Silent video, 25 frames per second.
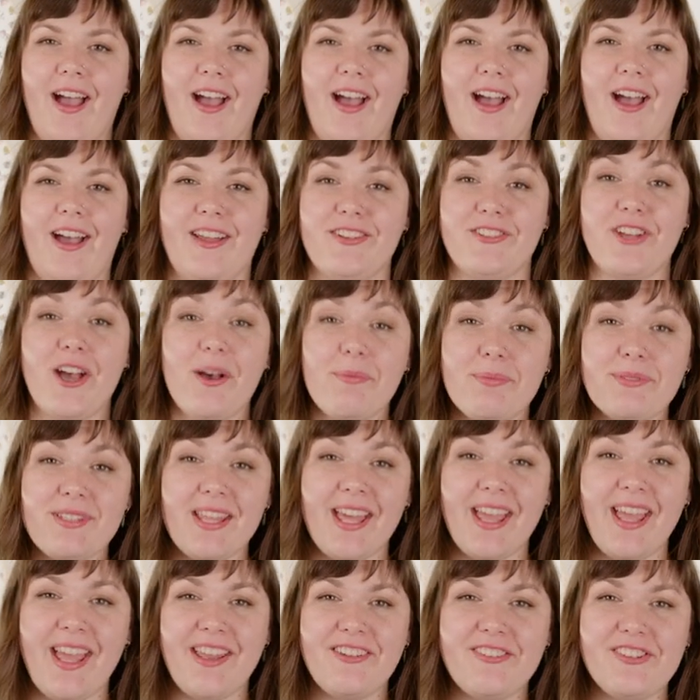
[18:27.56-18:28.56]
uh, tops that
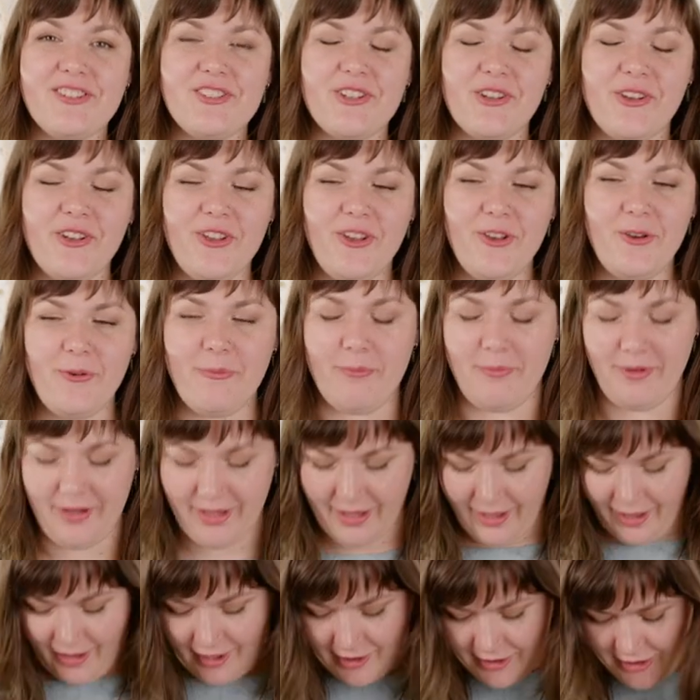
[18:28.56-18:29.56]
I had to show you, but
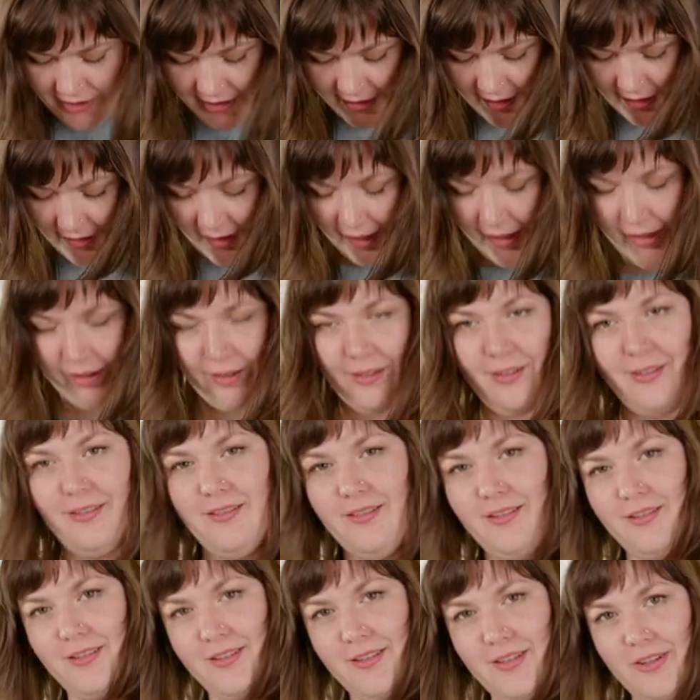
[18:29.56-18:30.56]
I actually like
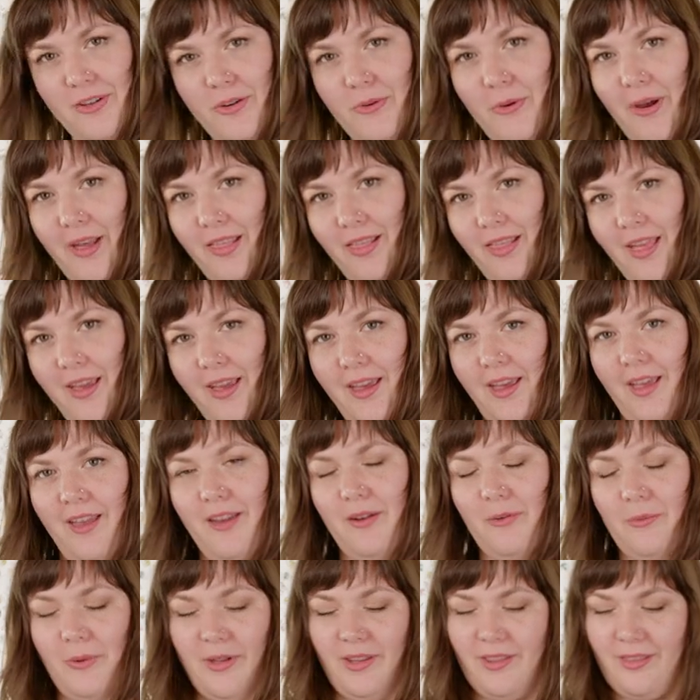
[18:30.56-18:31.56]
quite like
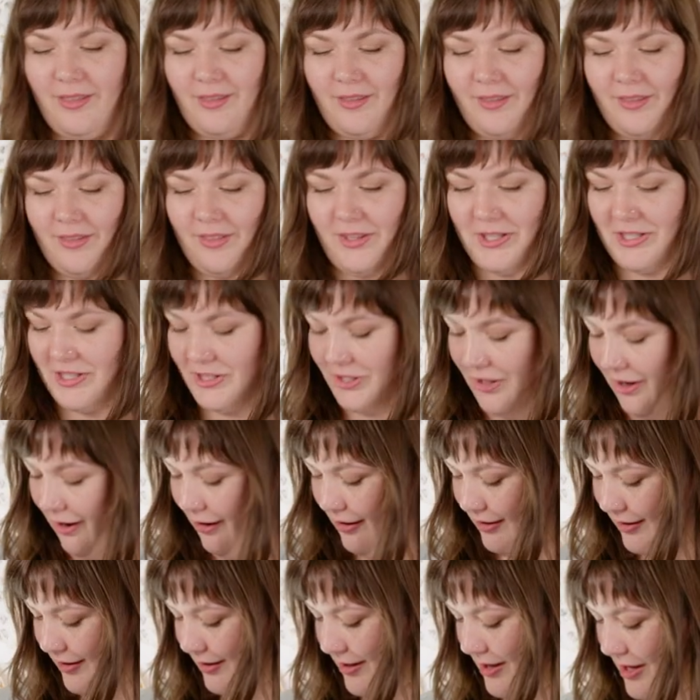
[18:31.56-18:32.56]
it with the
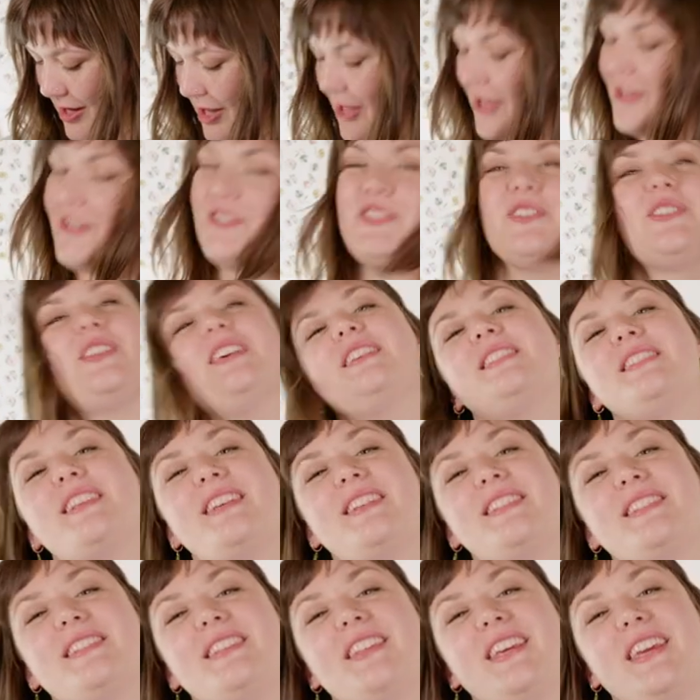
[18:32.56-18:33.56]
skirt. So this
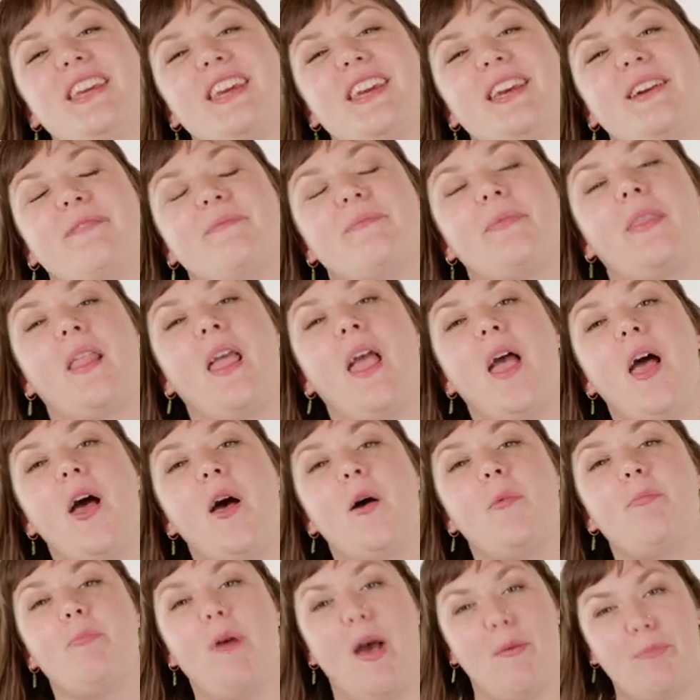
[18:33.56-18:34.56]
is the
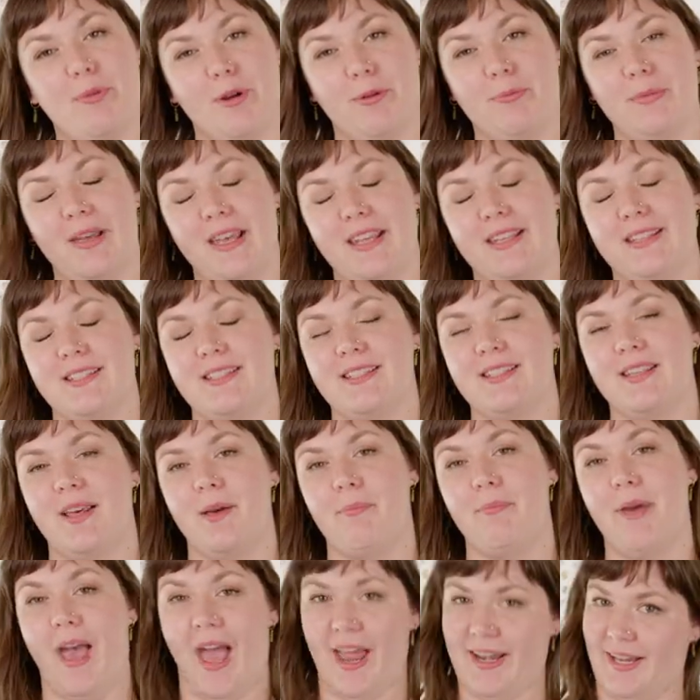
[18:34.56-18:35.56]
Peppermint
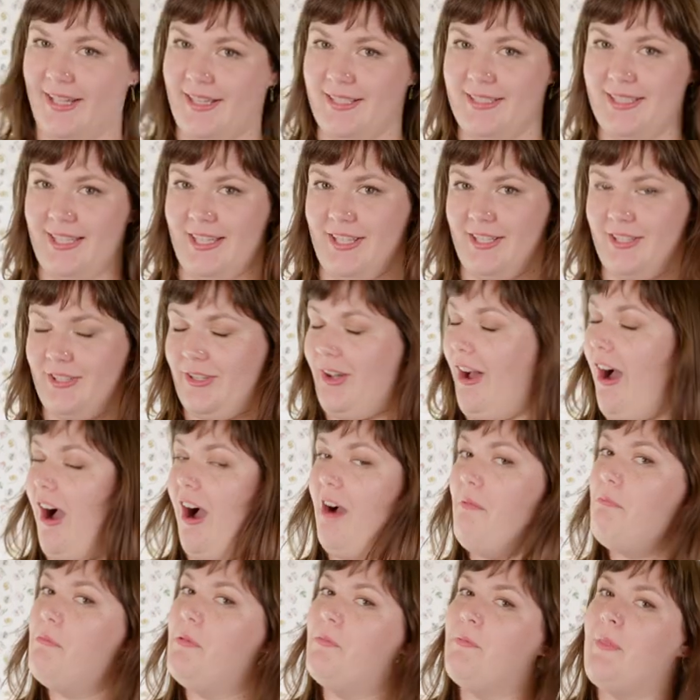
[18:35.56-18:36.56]
Paddington
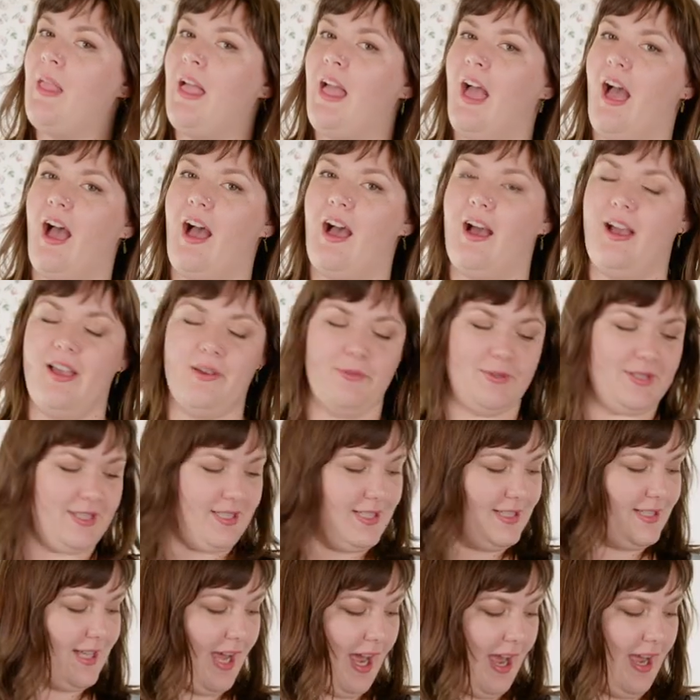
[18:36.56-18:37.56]
top. Uh, it was
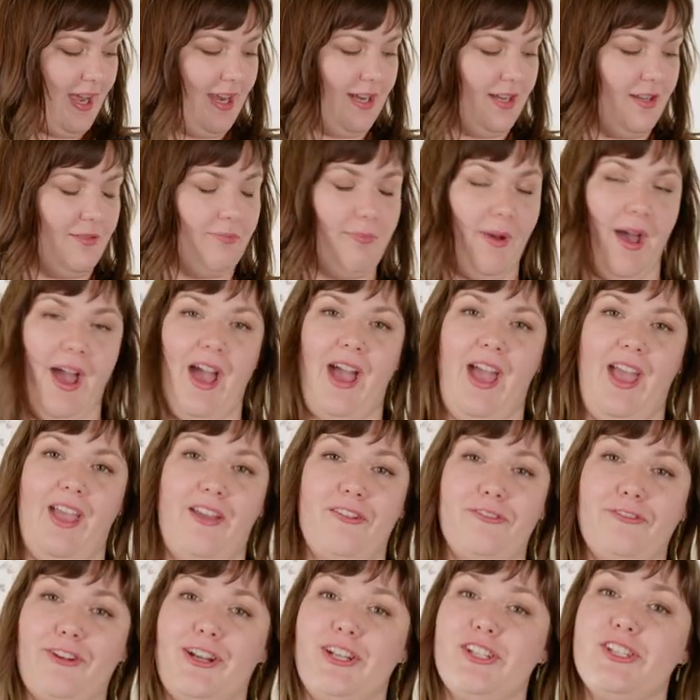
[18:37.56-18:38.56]
designed by
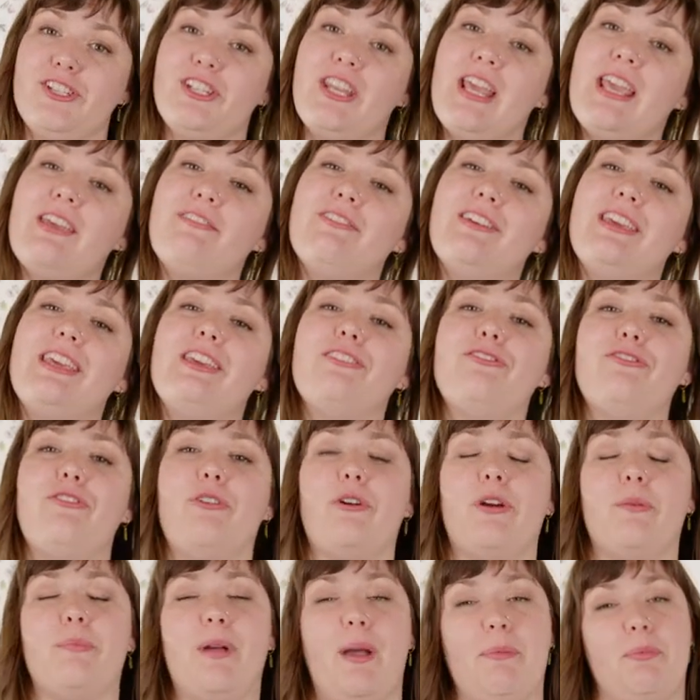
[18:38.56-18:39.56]
French Navy
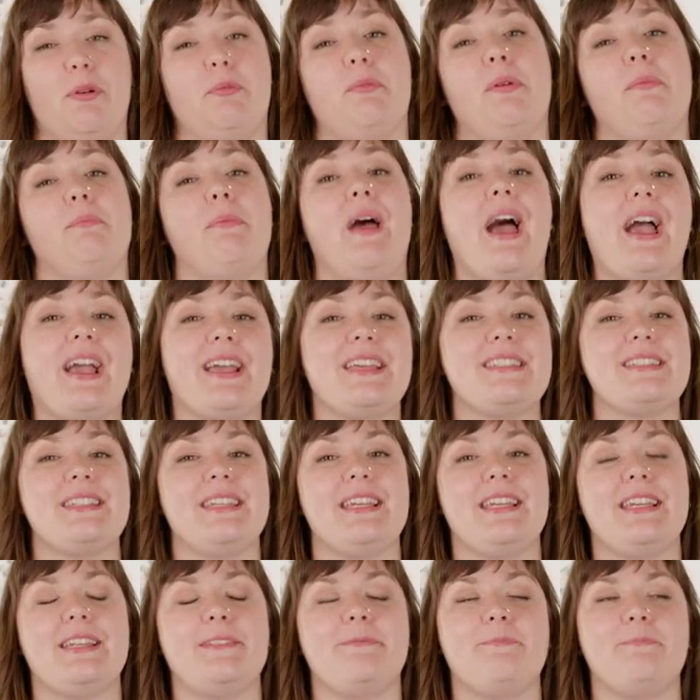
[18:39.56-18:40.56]
for Peppermint
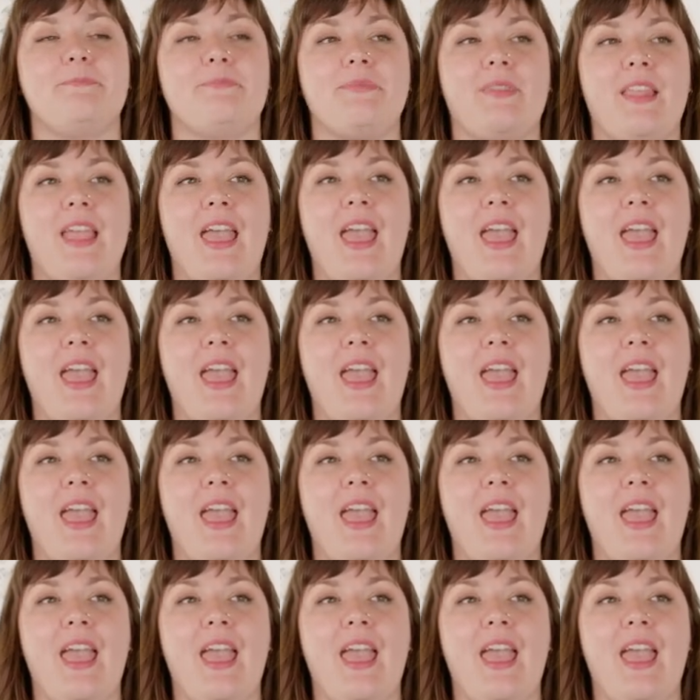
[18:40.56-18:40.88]
Magazine.